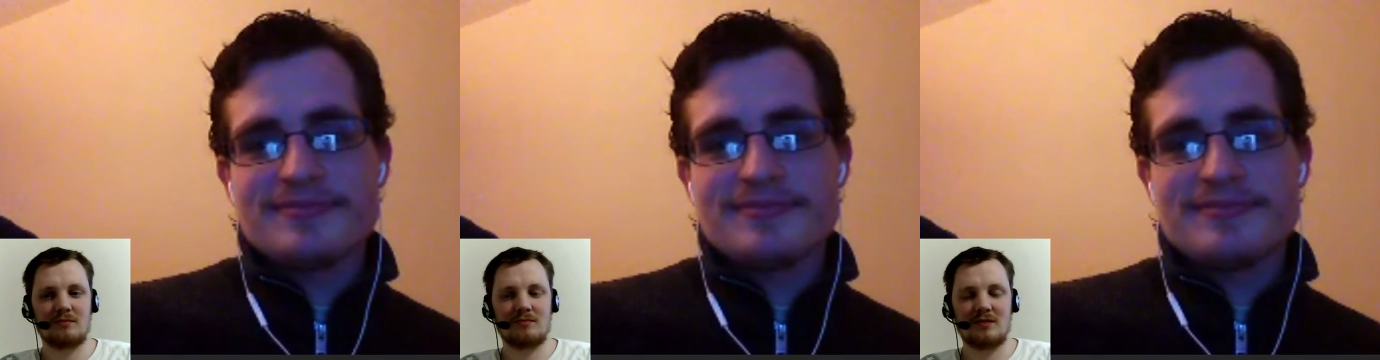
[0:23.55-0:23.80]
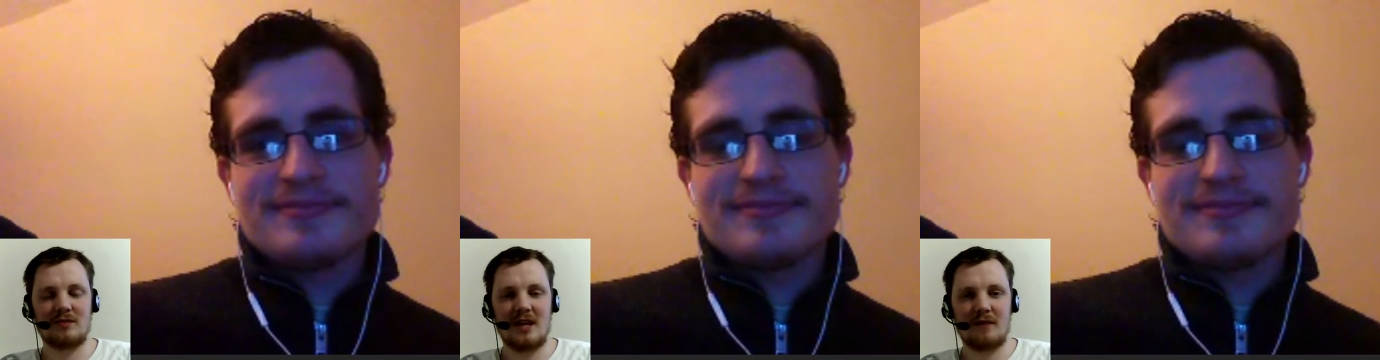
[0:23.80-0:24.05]

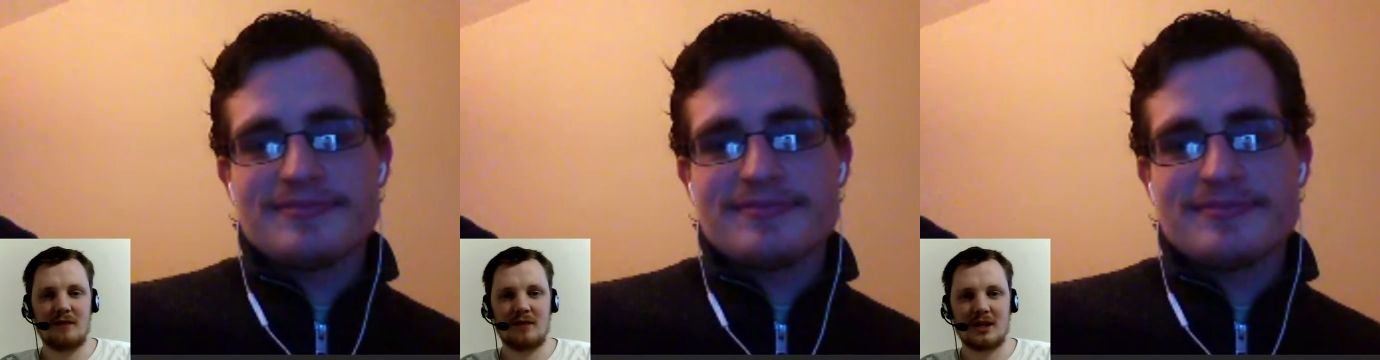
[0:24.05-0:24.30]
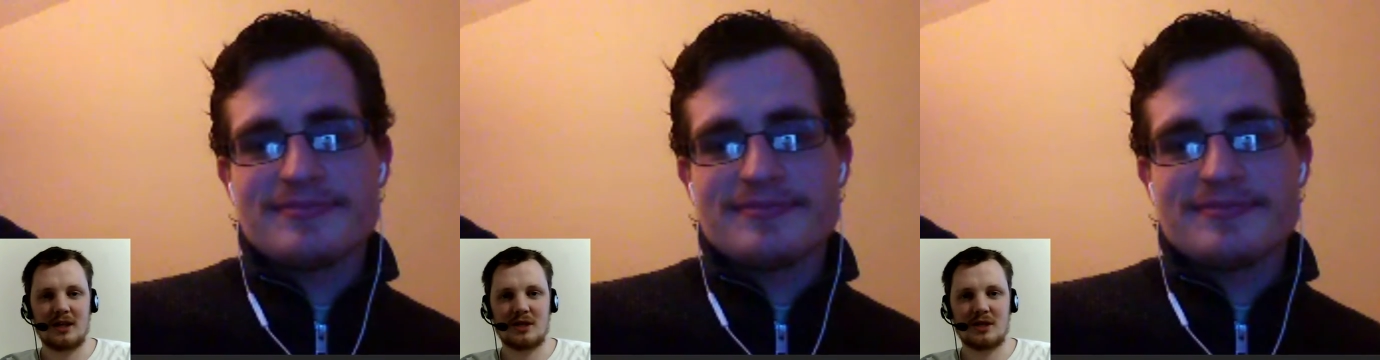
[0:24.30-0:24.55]

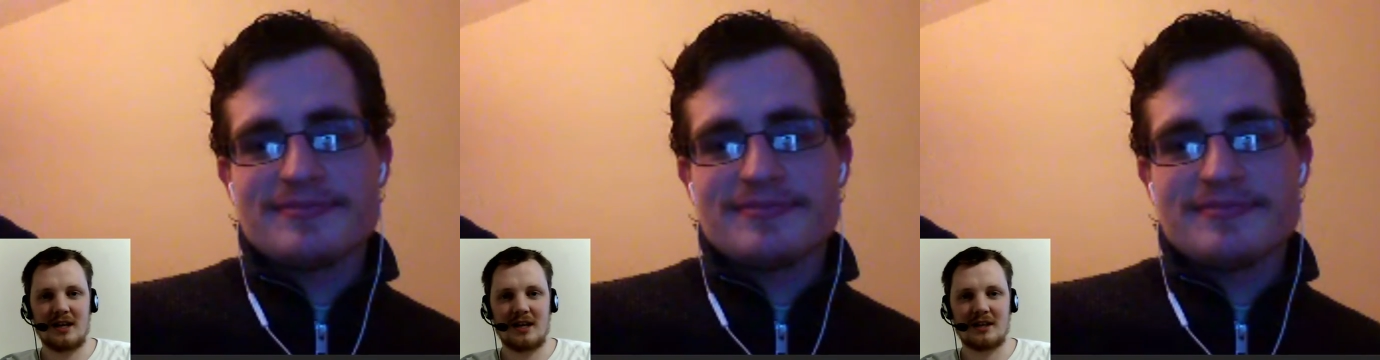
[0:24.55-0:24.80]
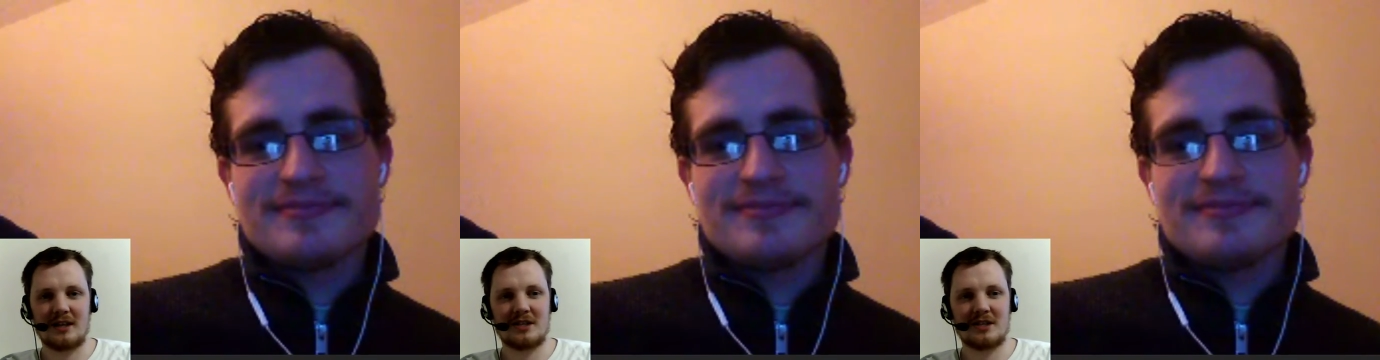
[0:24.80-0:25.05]
Speaker 1: Netflix
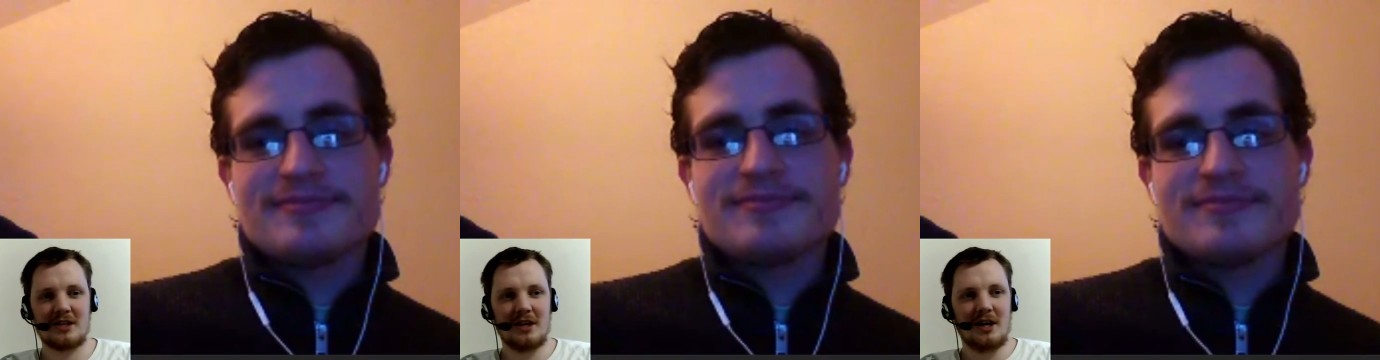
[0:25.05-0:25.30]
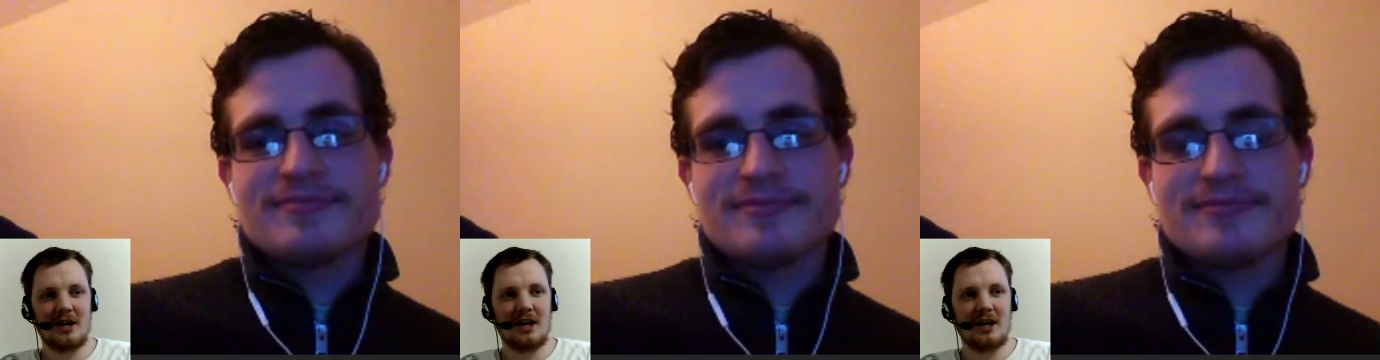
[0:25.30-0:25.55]
things.
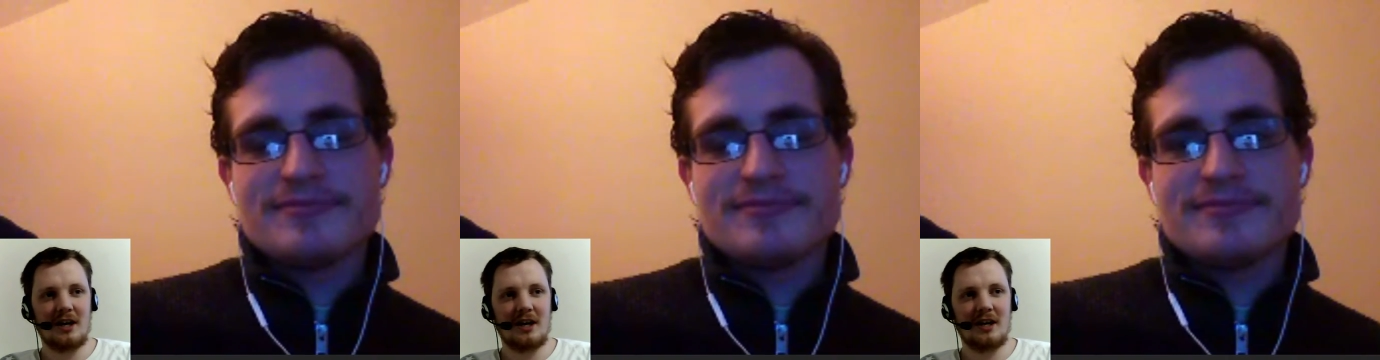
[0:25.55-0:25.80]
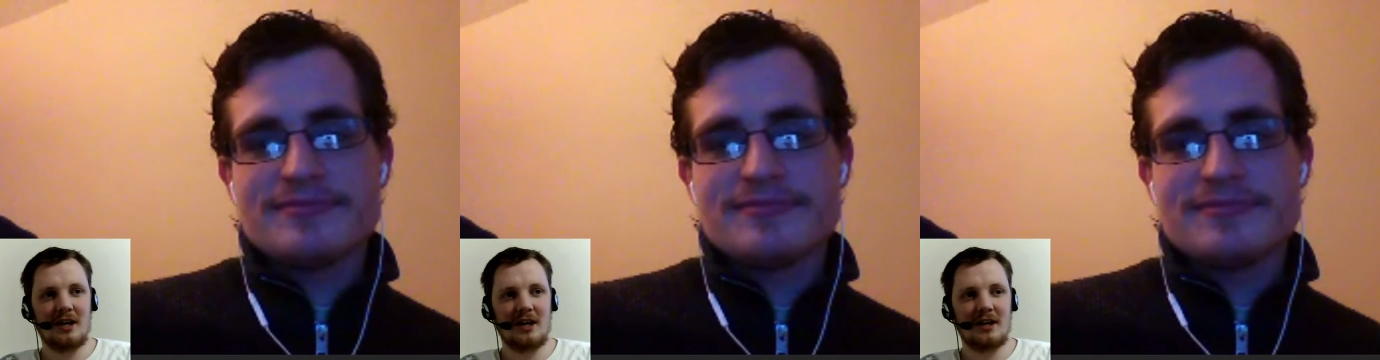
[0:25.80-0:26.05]

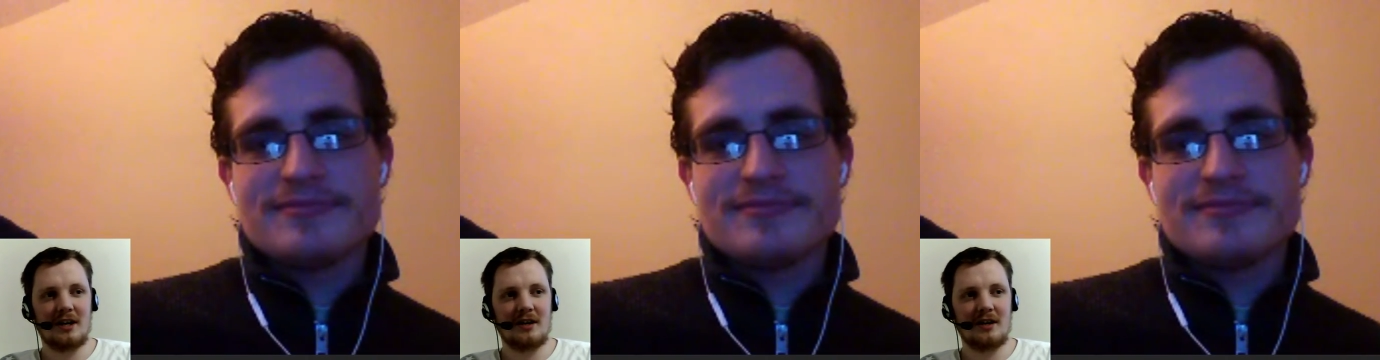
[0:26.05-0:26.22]
Uh,